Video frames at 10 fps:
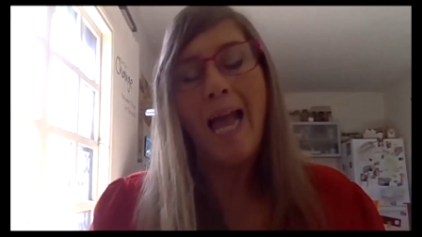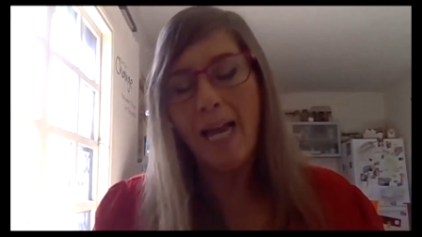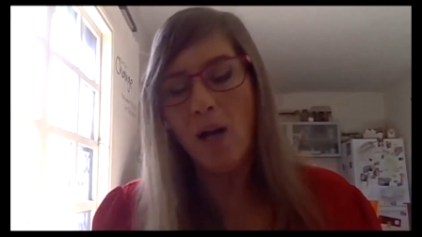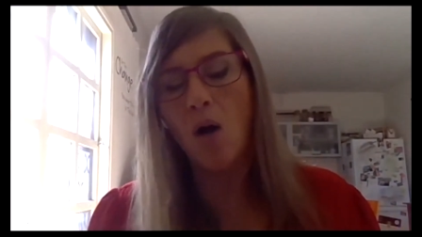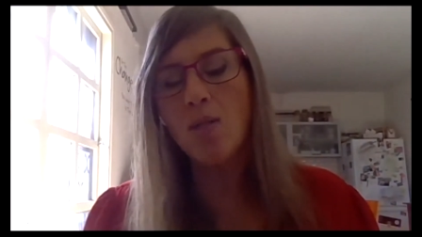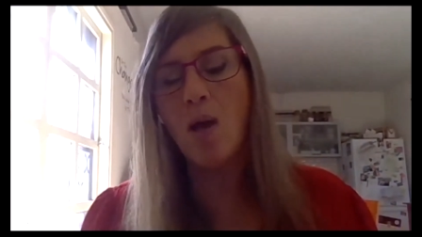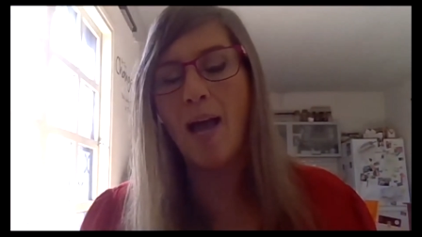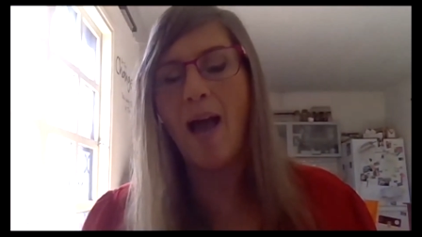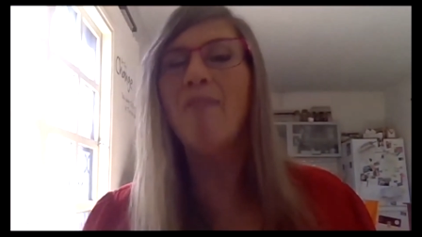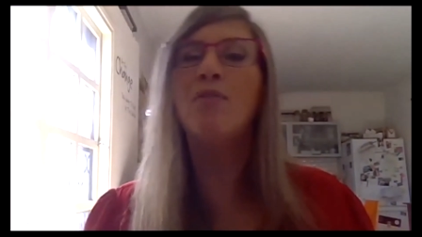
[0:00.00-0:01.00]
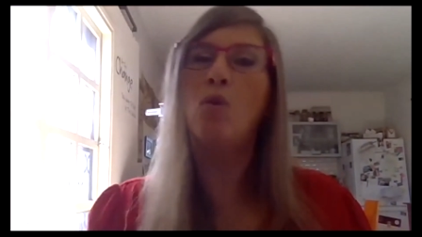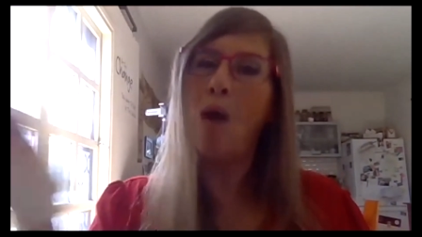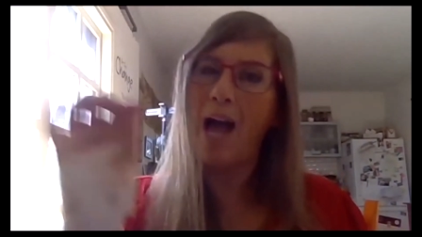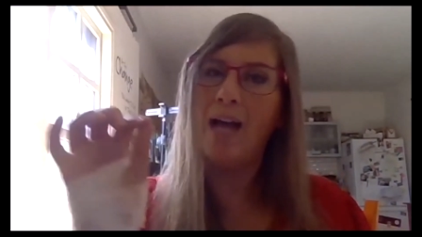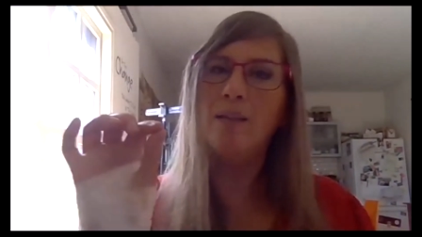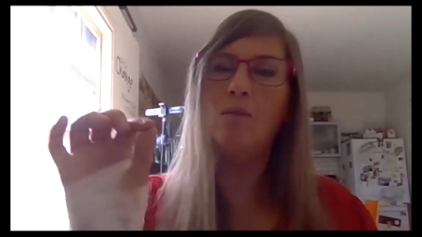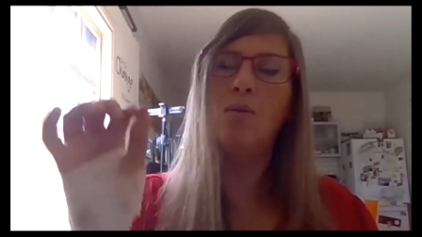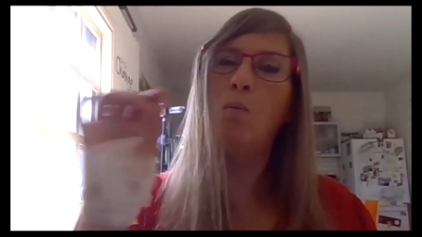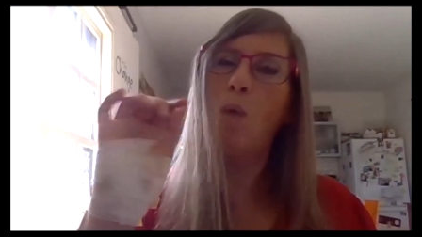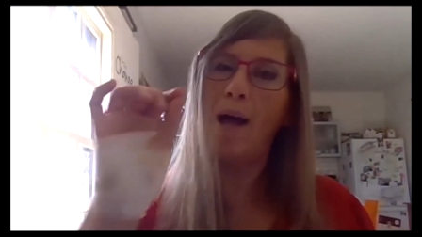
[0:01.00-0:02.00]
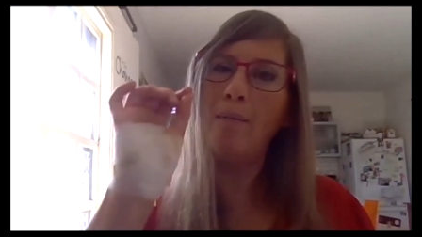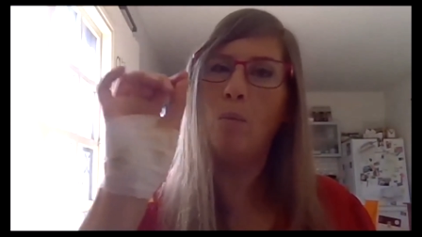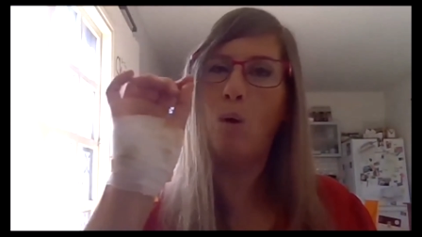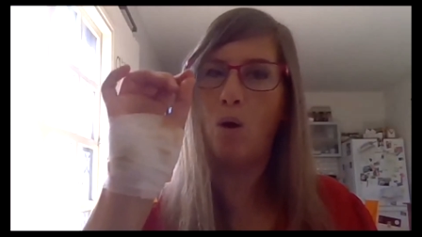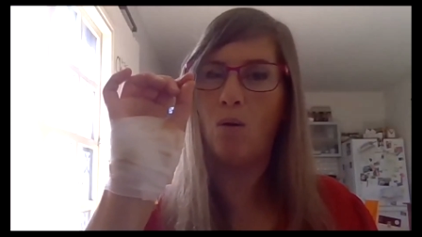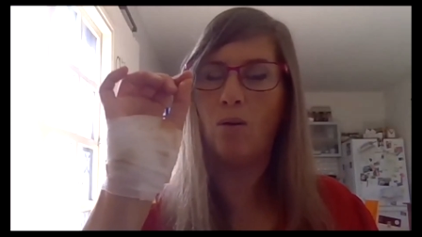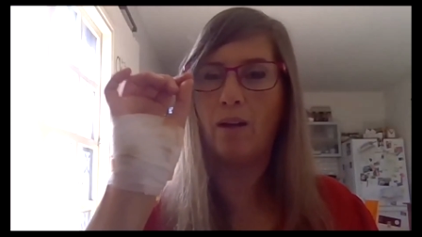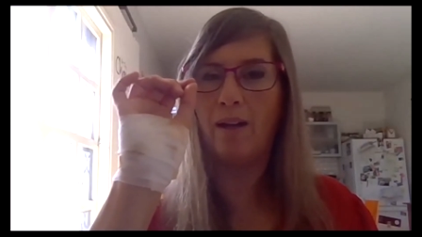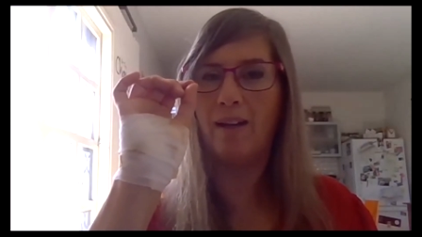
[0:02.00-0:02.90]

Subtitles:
And also I have to add one more